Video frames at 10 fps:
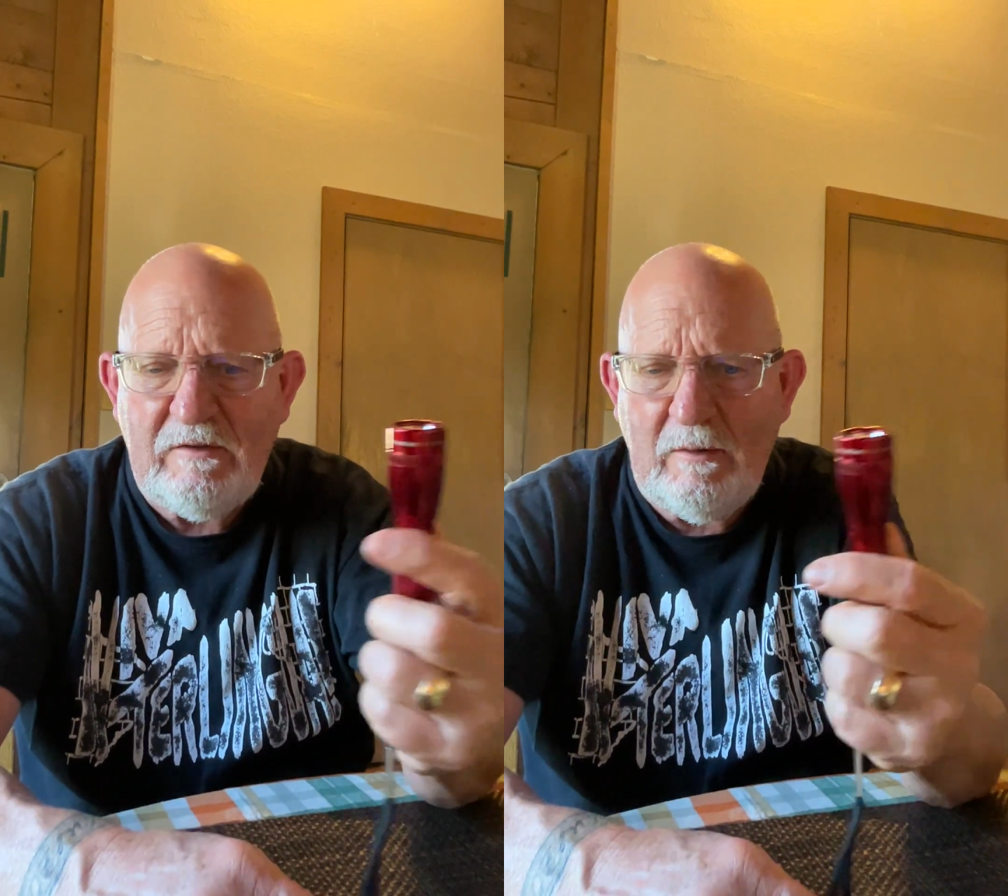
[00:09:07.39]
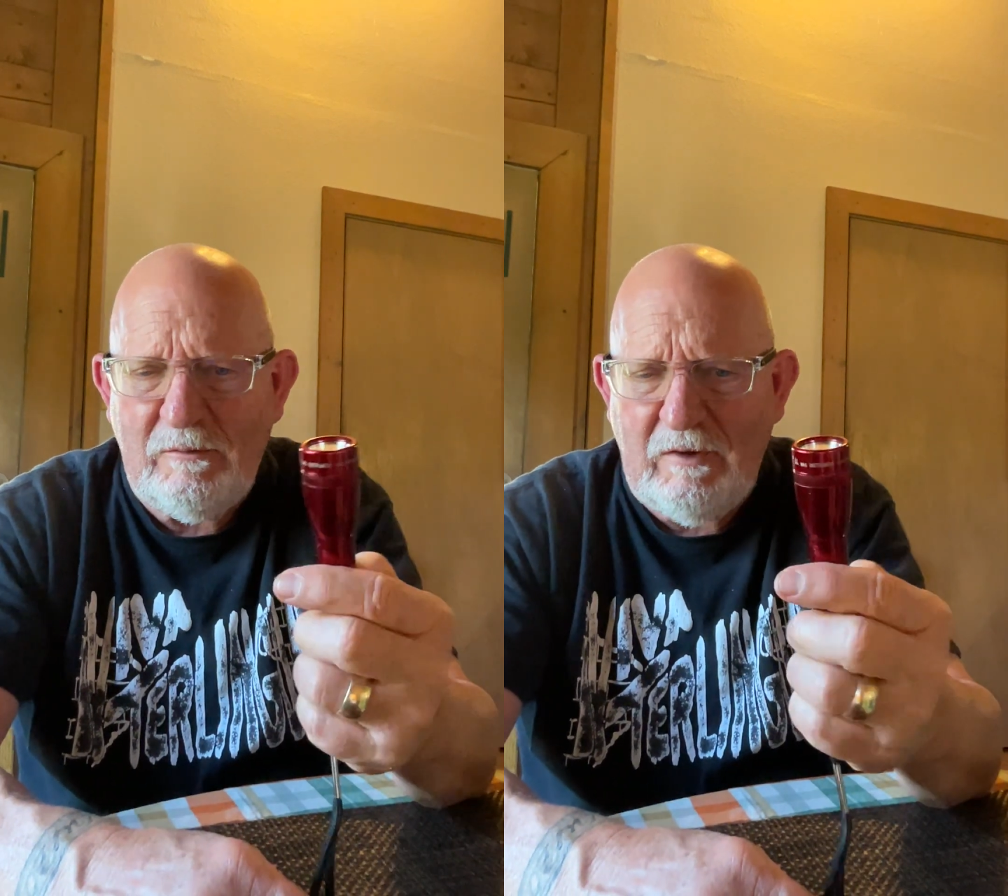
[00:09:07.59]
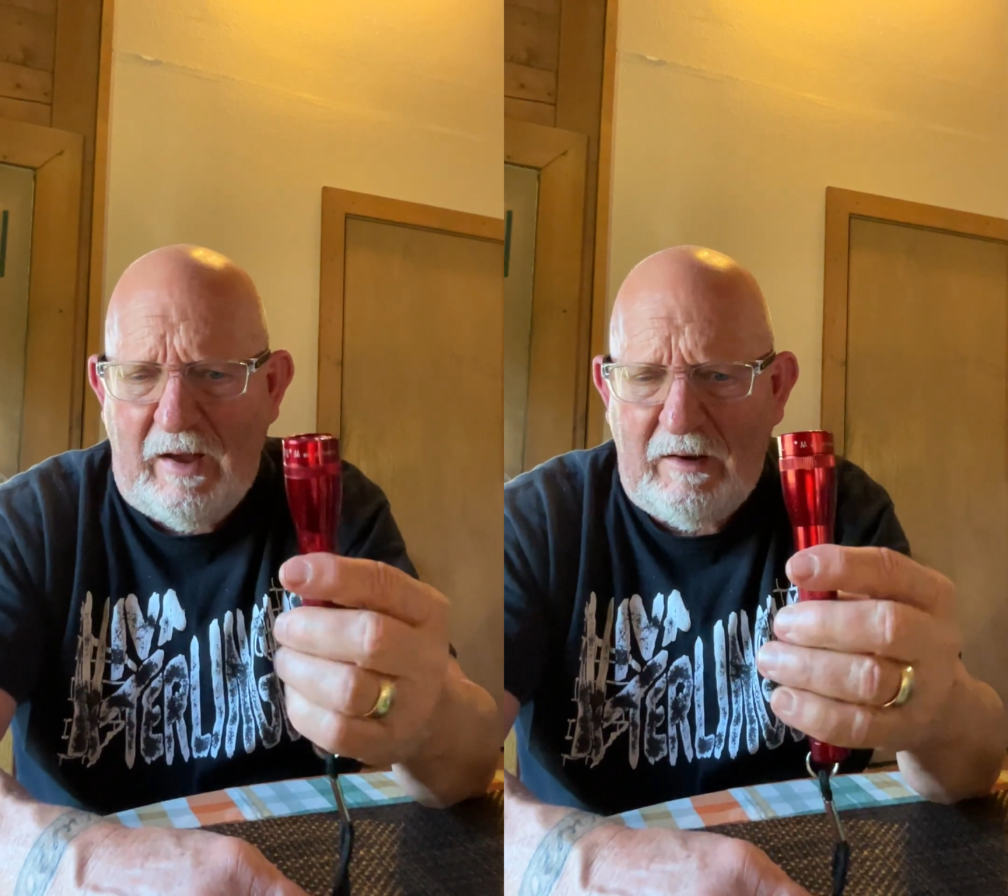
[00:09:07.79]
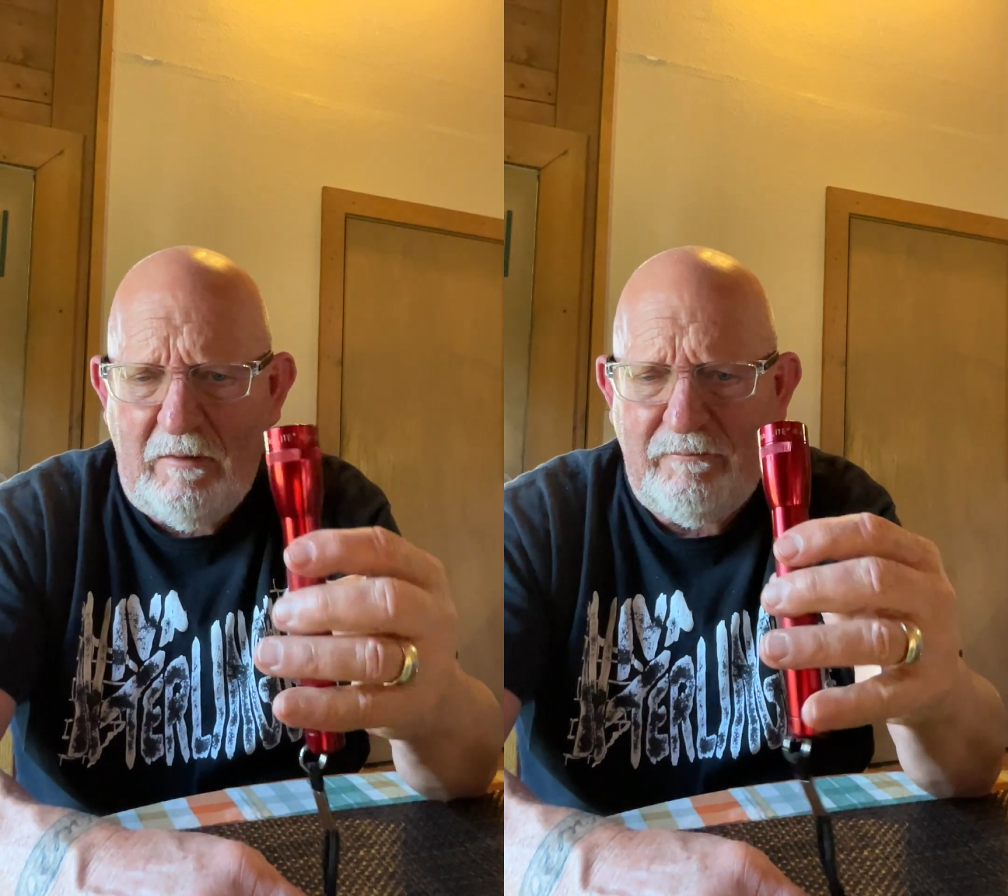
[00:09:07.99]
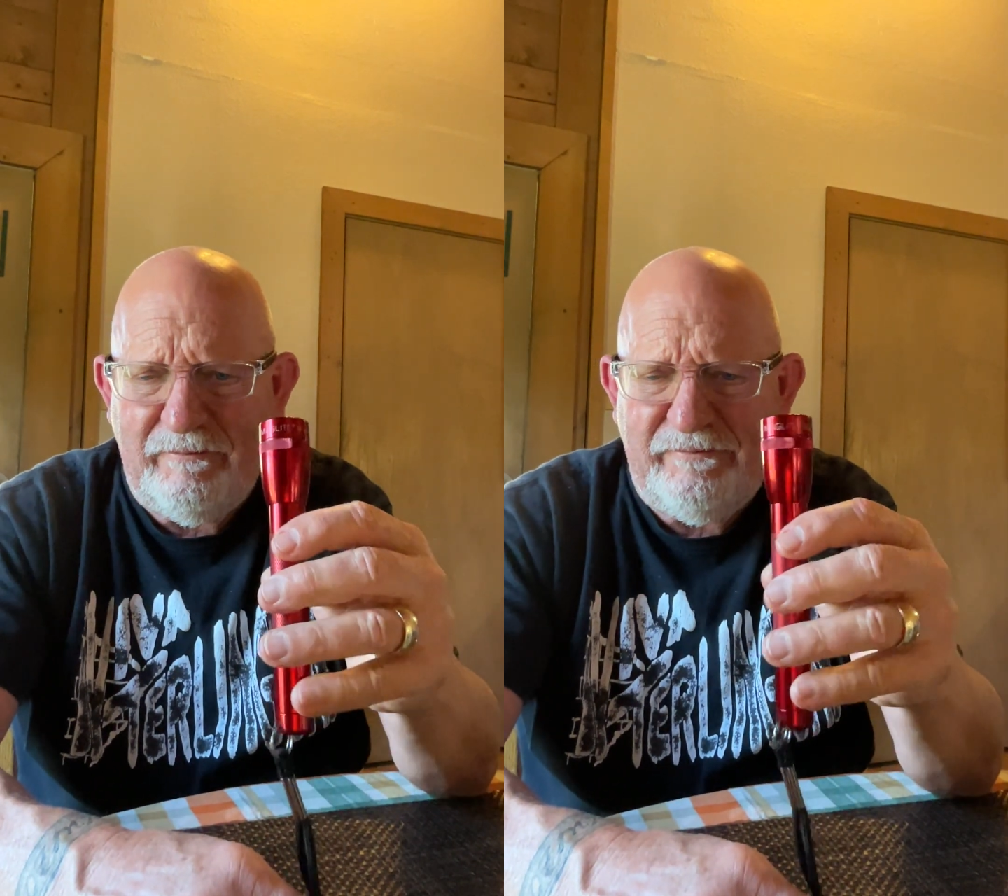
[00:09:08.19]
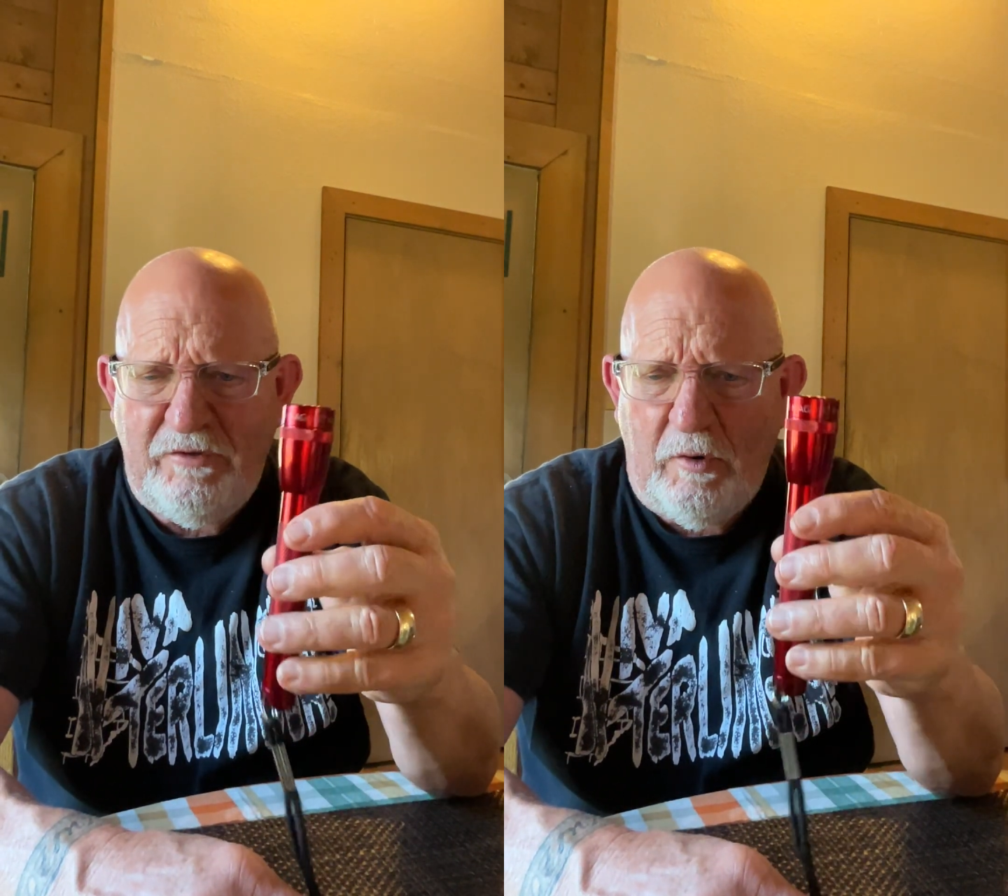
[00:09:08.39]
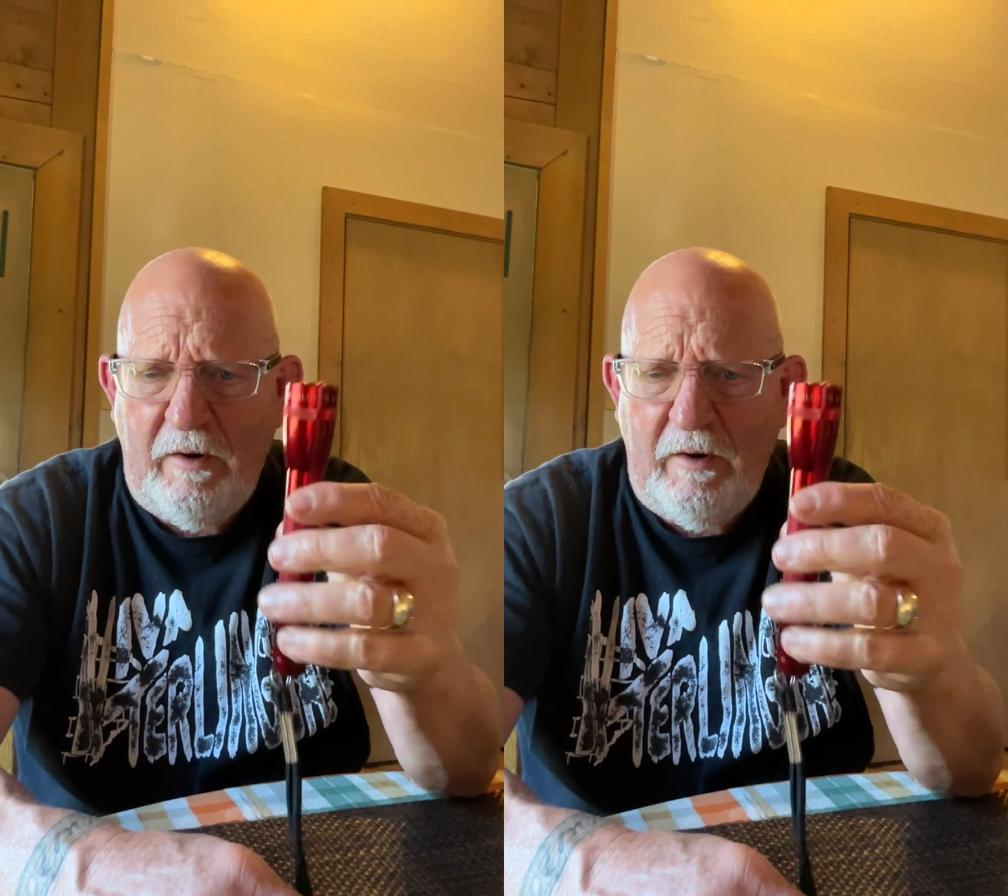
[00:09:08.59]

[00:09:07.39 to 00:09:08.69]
It was like a 3